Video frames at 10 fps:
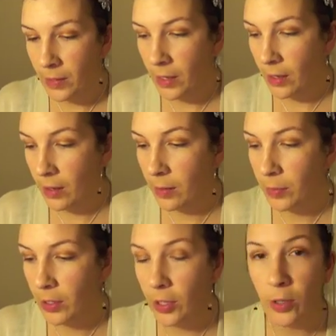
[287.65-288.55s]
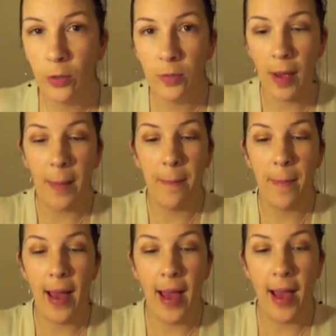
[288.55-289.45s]
And I'm gonna use my
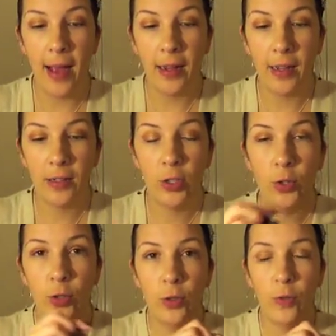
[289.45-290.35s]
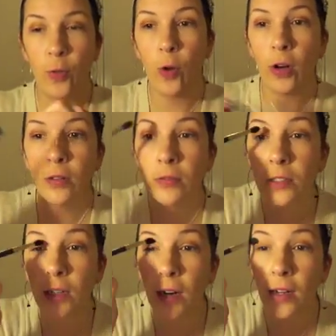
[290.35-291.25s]
MAC 224
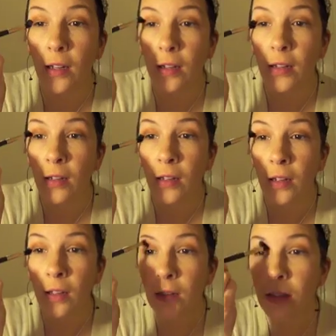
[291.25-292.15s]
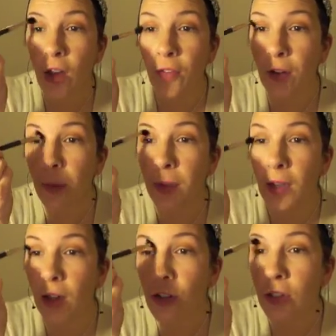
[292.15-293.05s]
to kind of soften up
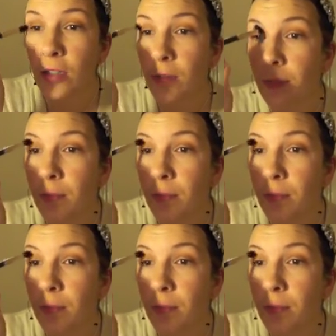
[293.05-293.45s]
the edges.